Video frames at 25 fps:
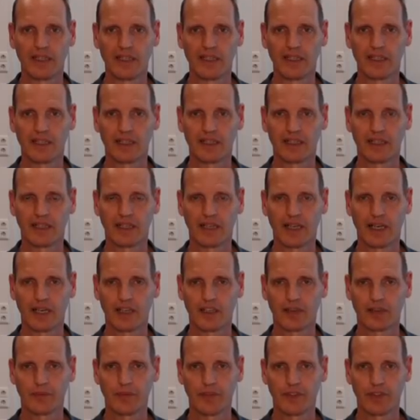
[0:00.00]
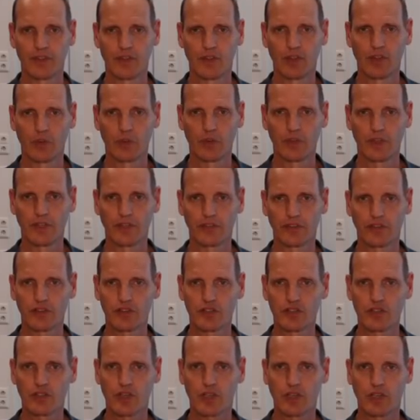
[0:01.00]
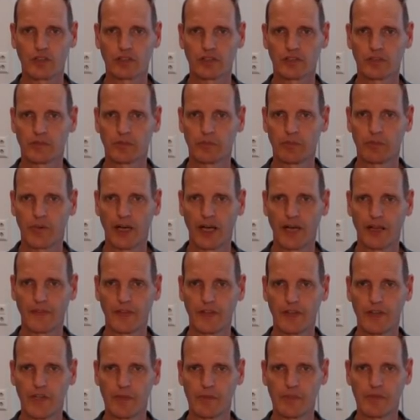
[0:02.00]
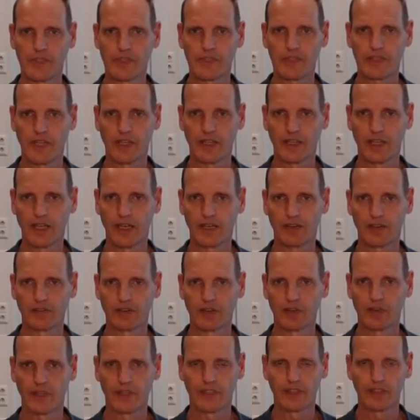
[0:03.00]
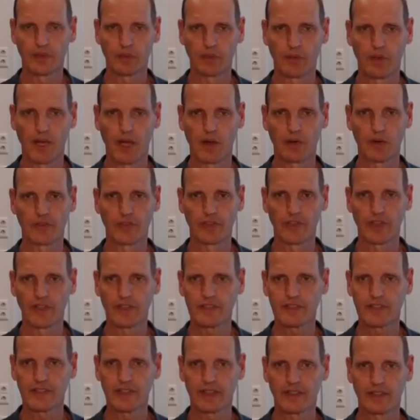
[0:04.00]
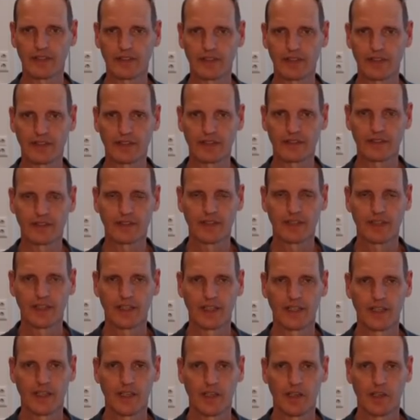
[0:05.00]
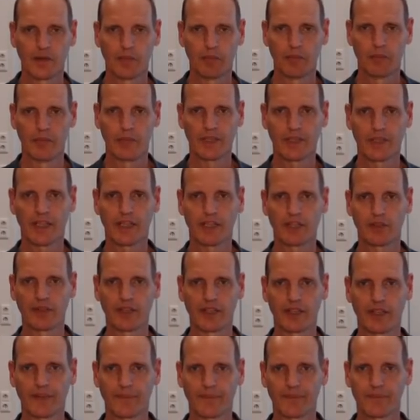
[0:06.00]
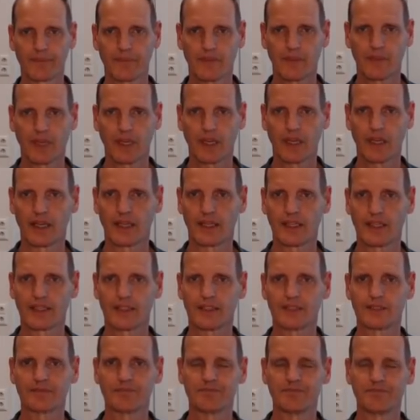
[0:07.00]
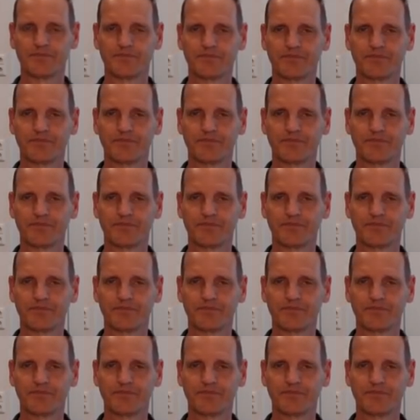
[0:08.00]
I have been always shocked by the numbers, and I have no idea how realistic this is. But anyway, at